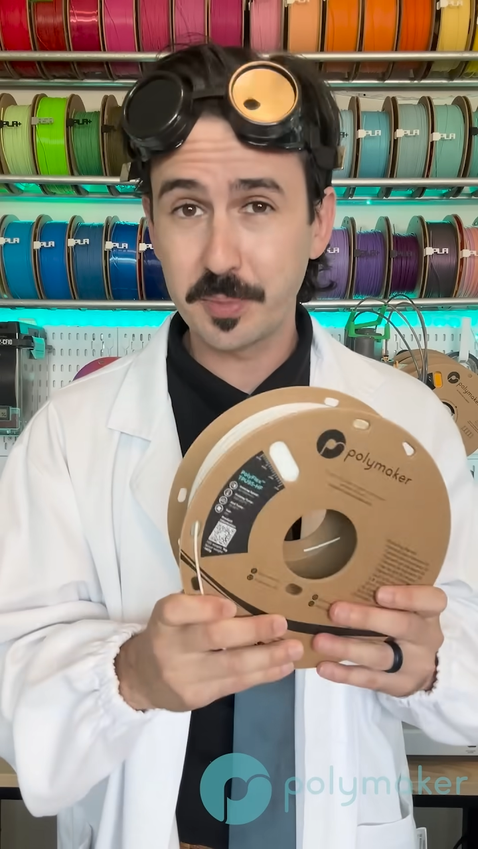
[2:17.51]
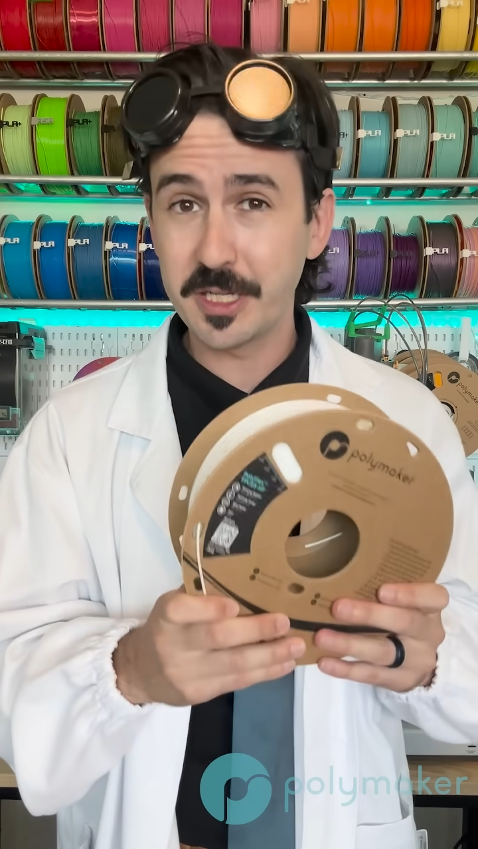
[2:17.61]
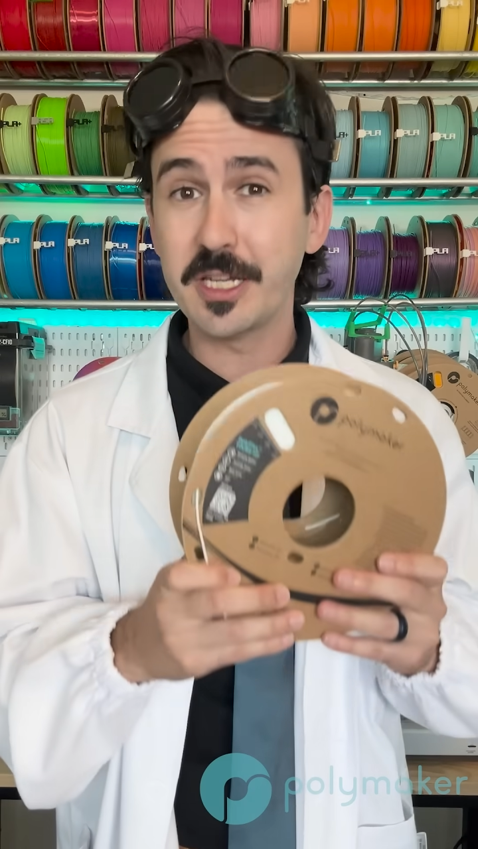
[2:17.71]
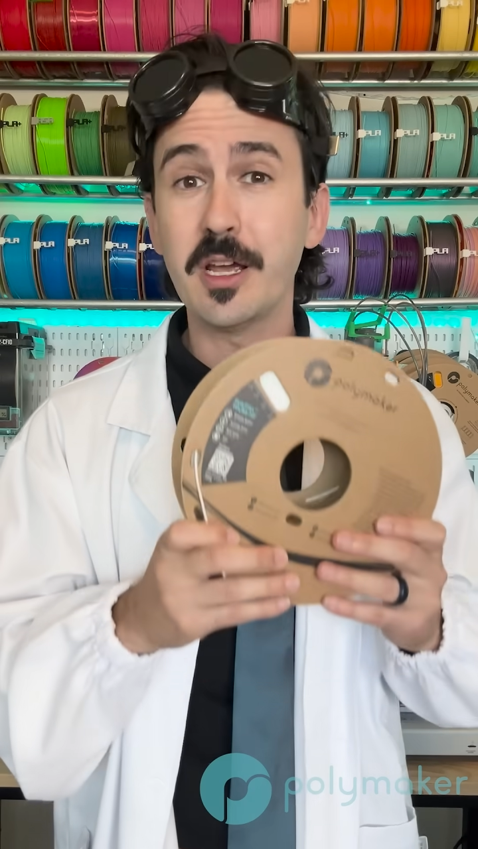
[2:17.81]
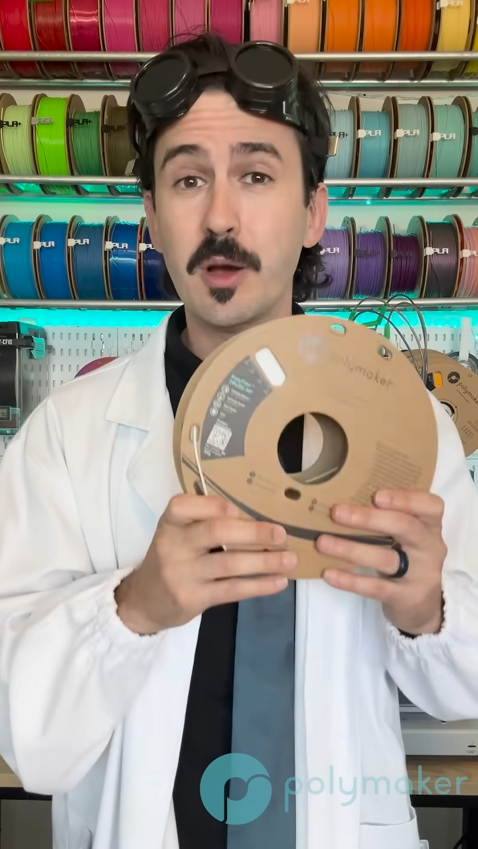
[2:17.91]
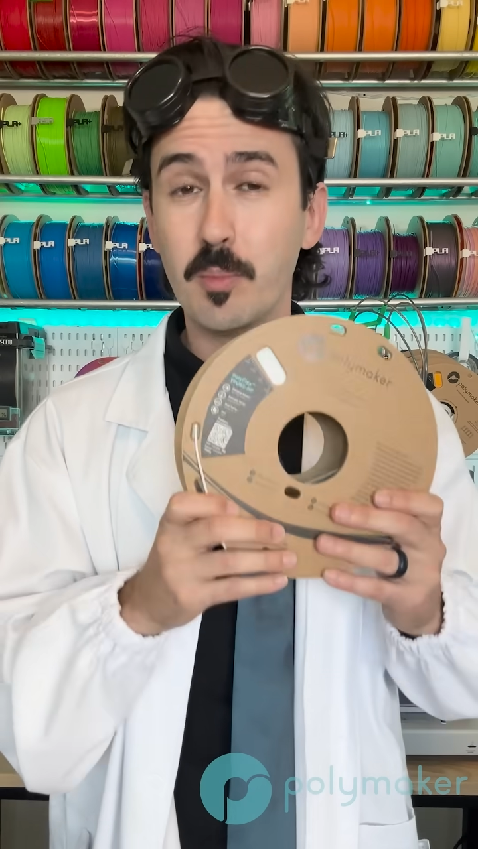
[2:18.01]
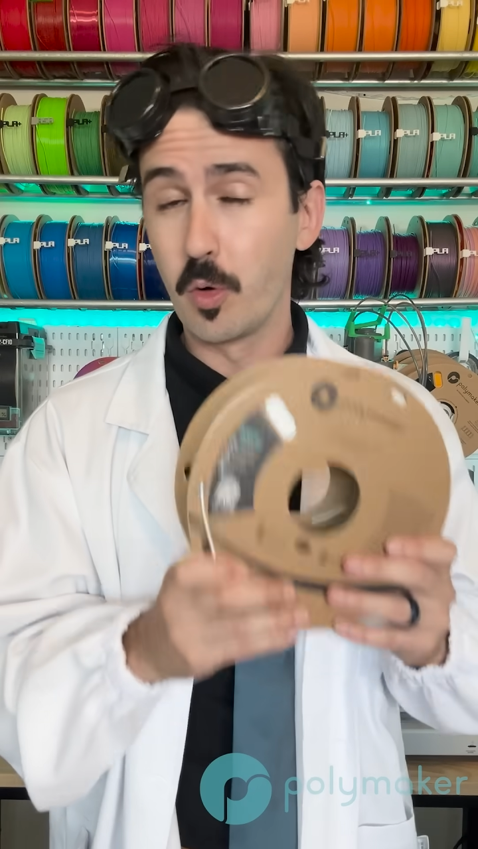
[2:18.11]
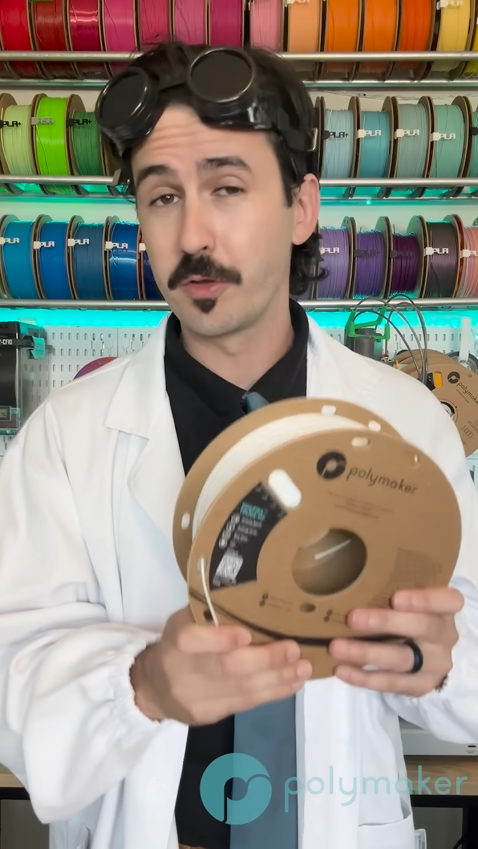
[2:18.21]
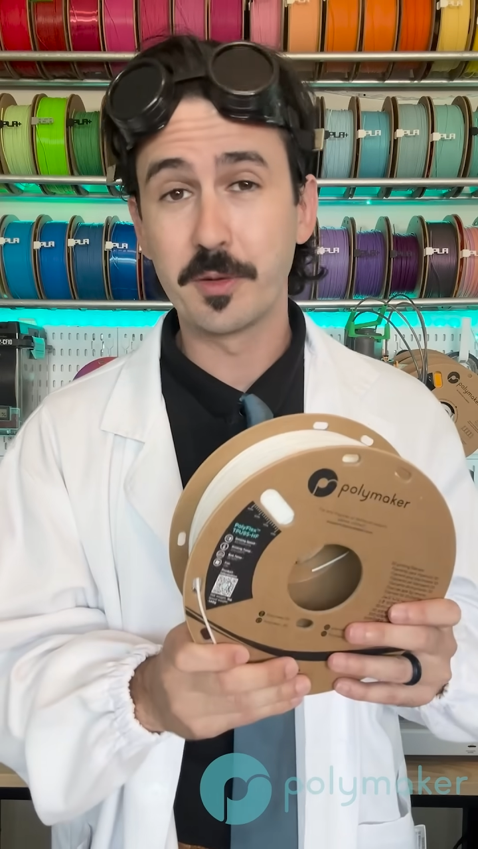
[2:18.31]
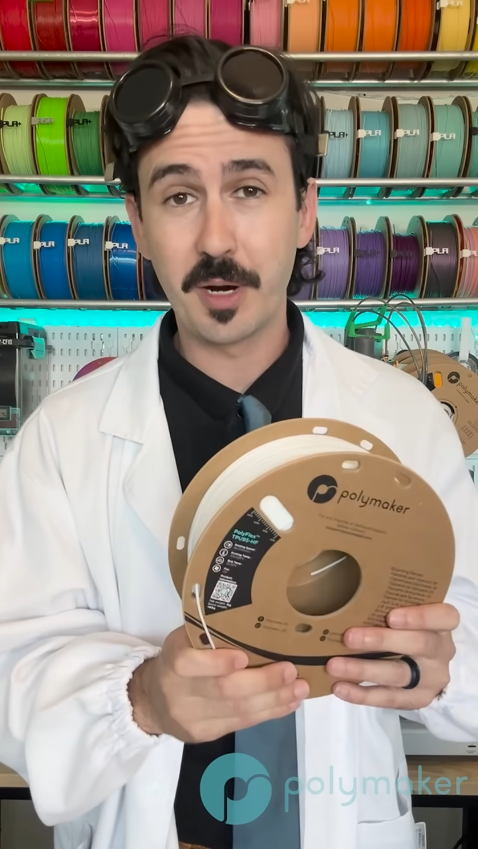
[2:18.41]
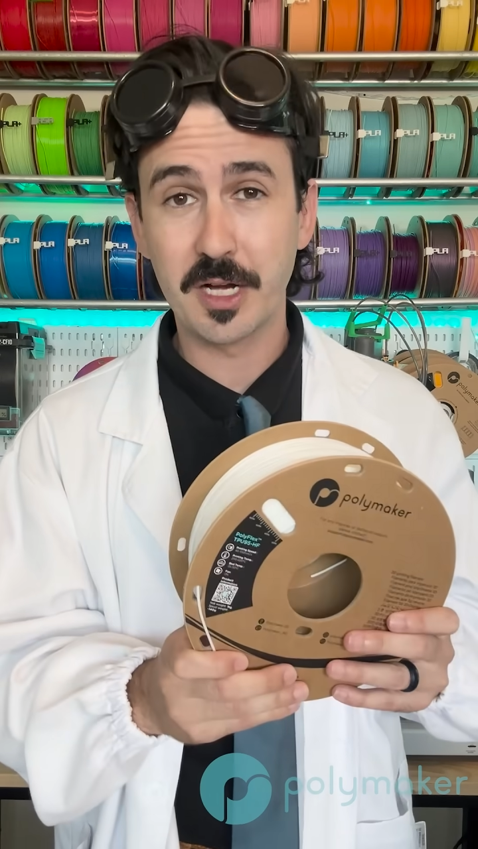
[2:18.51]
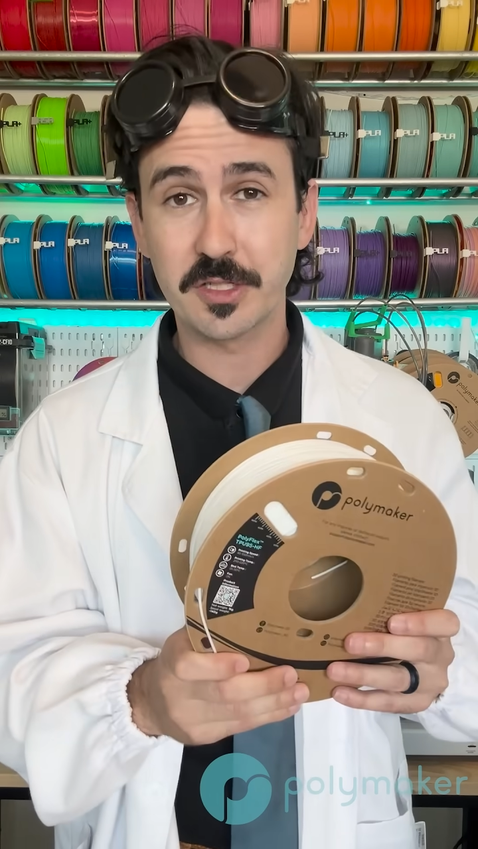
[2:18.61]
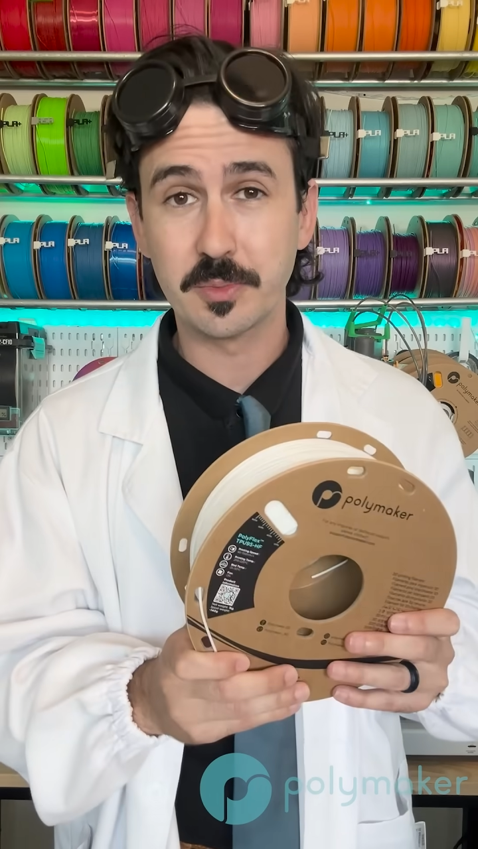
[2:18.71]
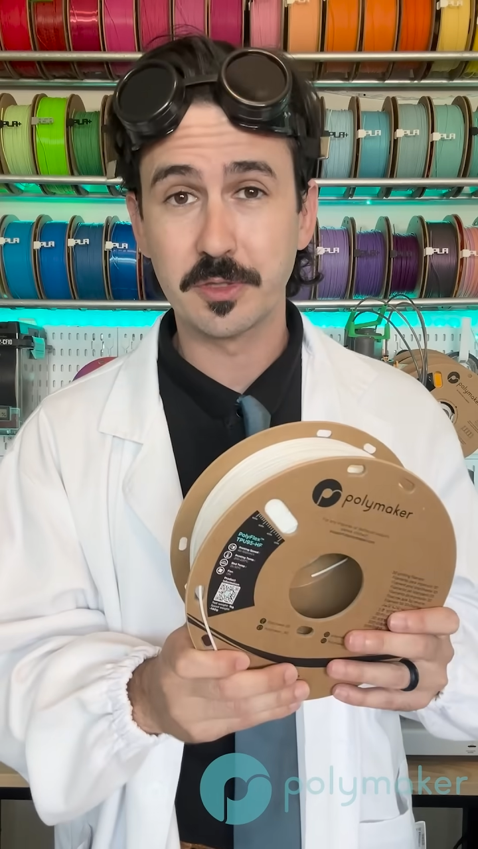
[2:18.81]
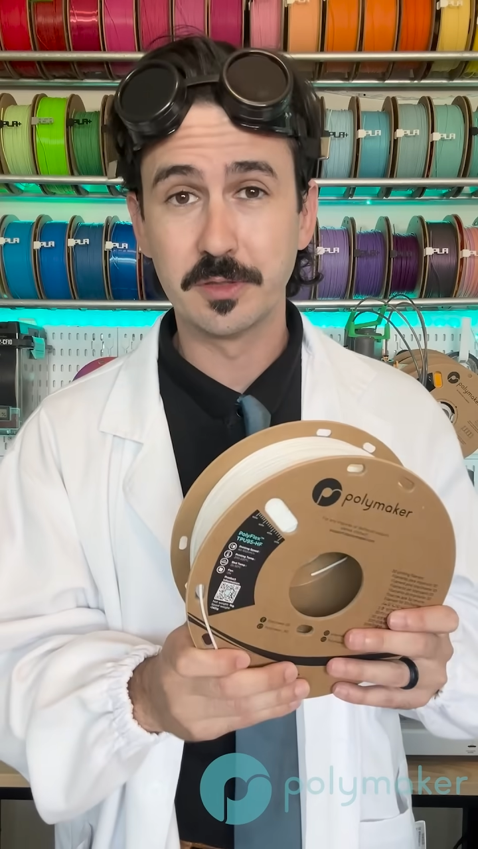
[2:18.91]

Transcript: be more than possible.